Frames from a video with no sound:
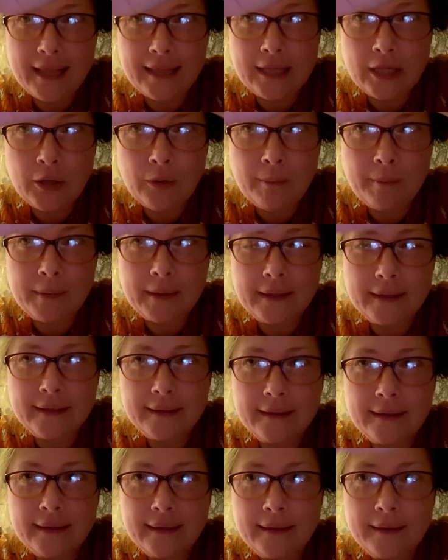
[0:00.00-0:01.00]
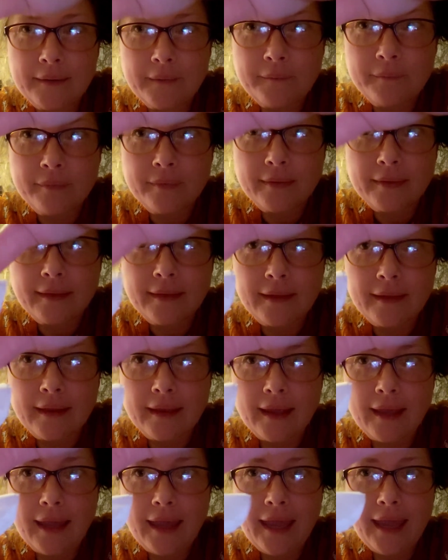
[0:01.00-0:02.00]
loop.
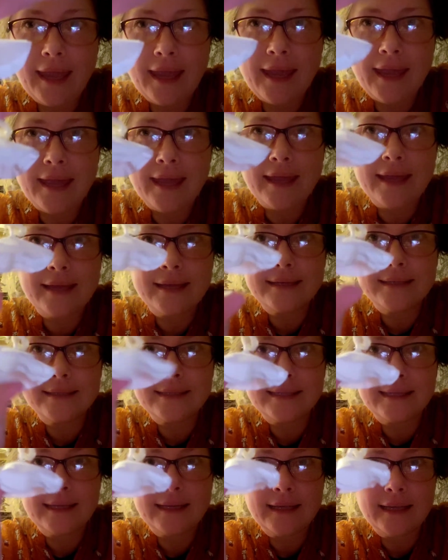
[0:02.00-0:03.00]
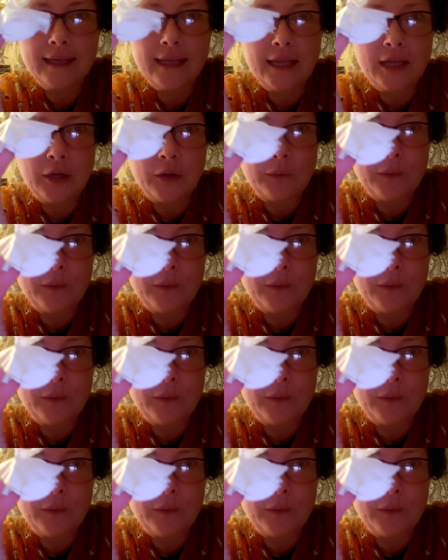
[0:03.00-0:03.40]
And here